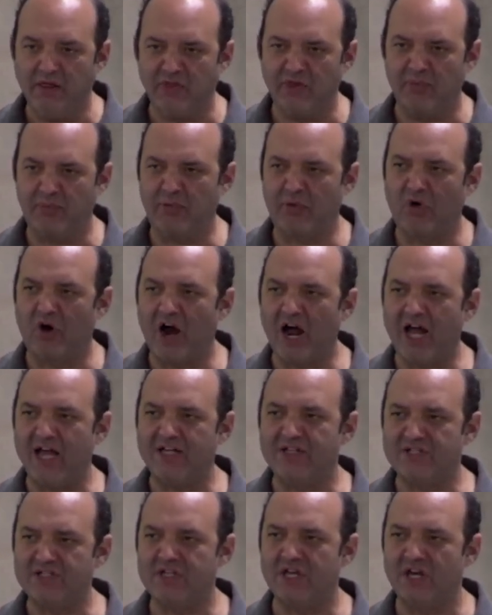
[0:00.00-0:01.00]
The
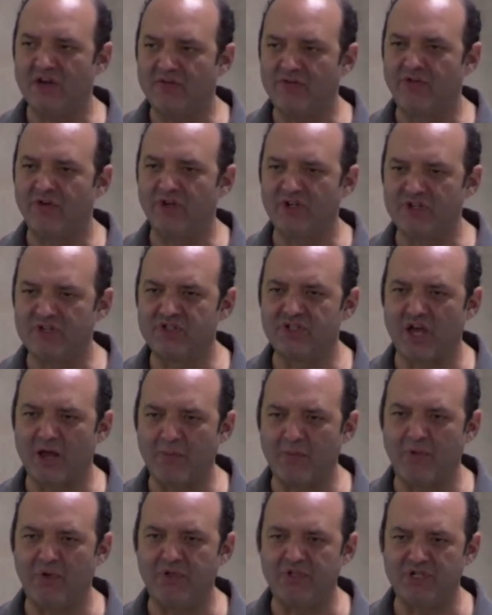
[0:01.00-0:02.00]
prize then for
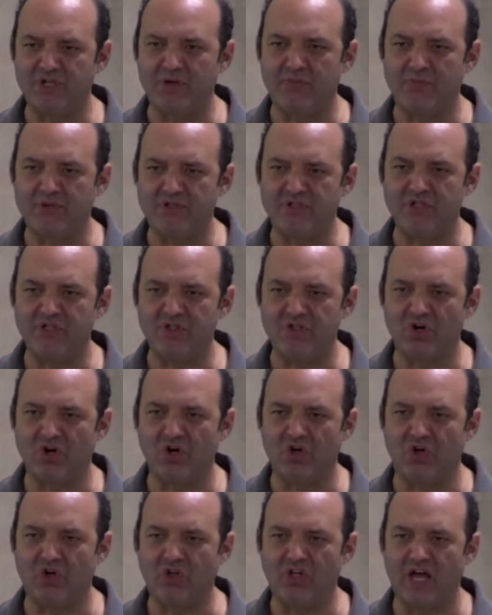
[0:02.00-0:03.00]
discipleship is
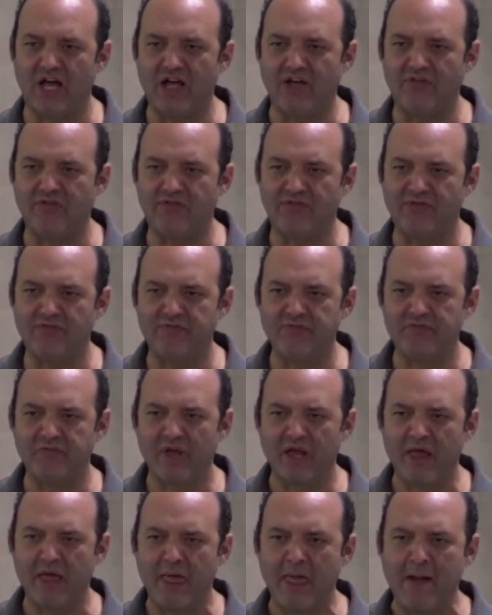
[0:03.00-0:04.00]
eternal life,
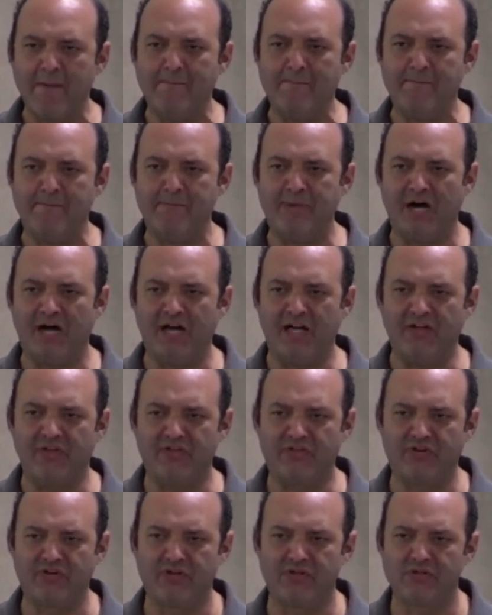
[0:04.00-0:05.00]

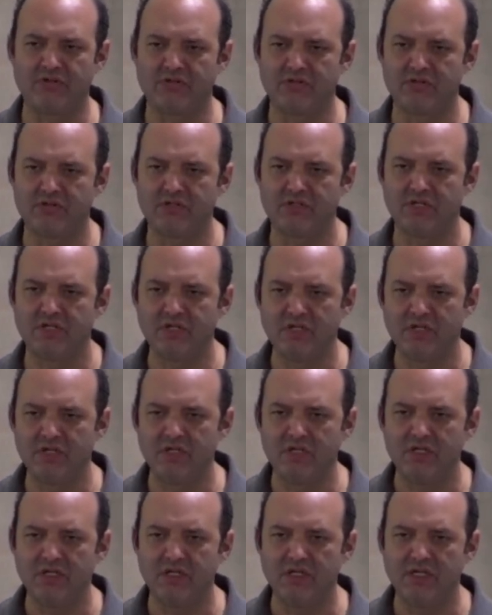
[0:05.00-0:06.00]
but
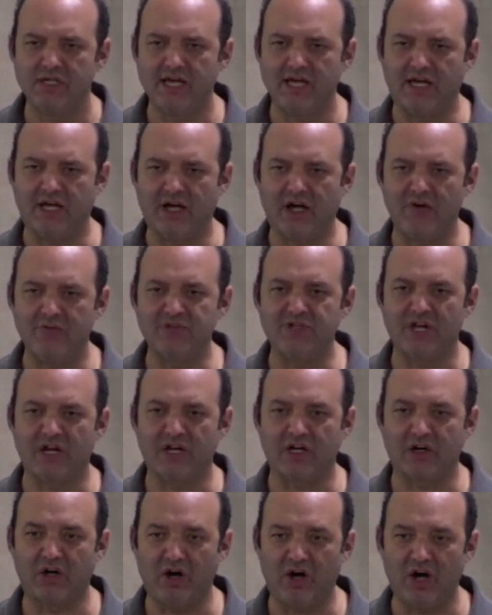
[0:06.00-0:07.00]
it comes at
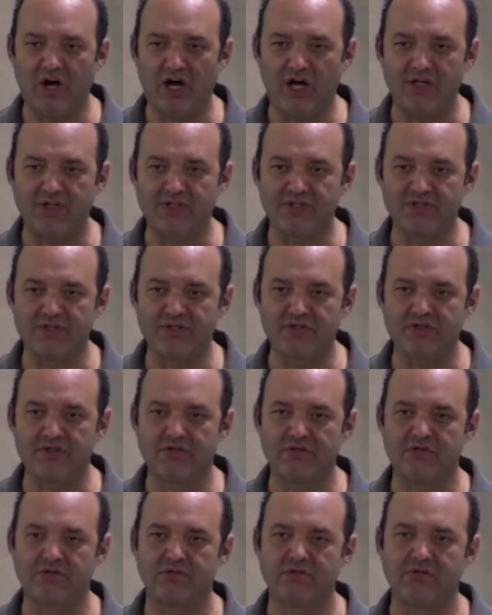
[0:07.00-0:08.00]
a cost.
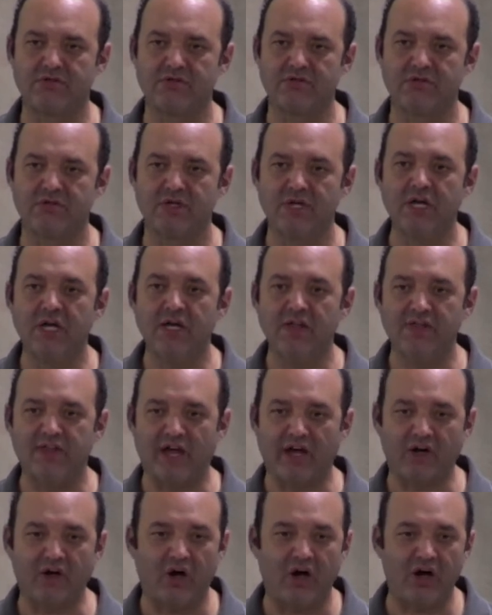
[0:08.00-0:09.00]
And
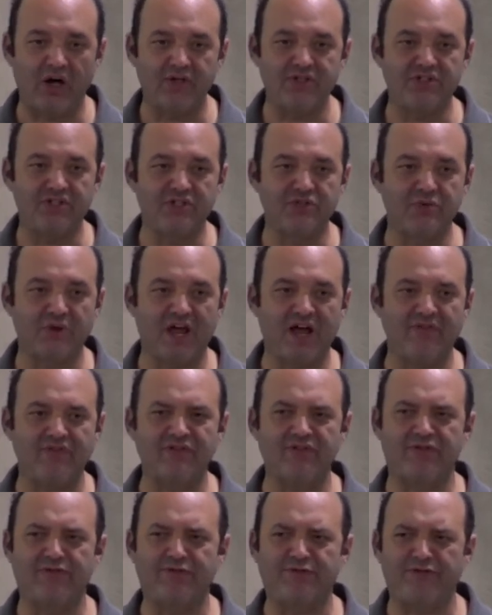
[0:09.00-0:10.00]
that cost is we have
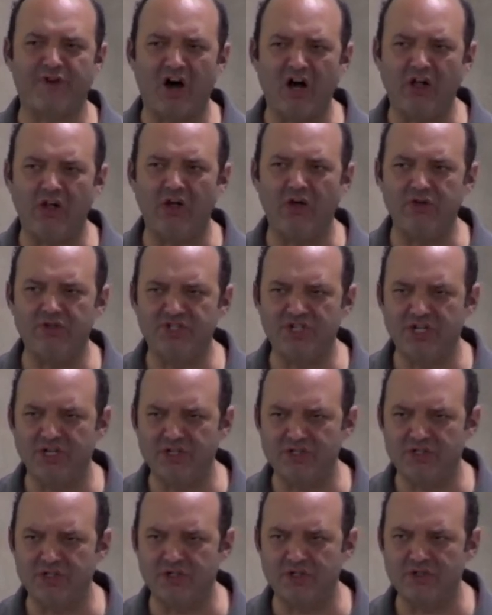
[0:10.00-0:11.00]
to follow
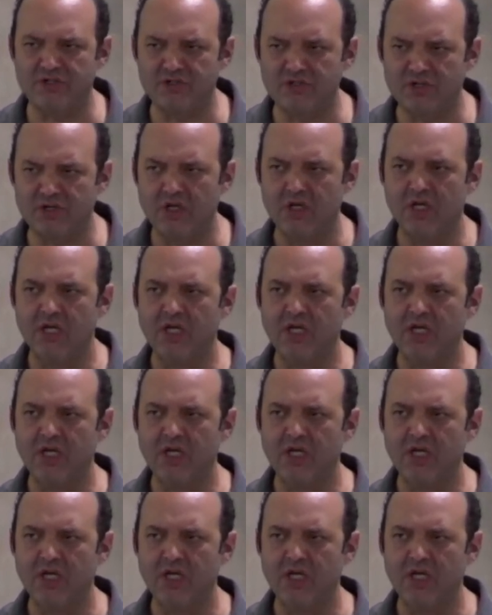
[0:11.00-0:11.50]
Jesus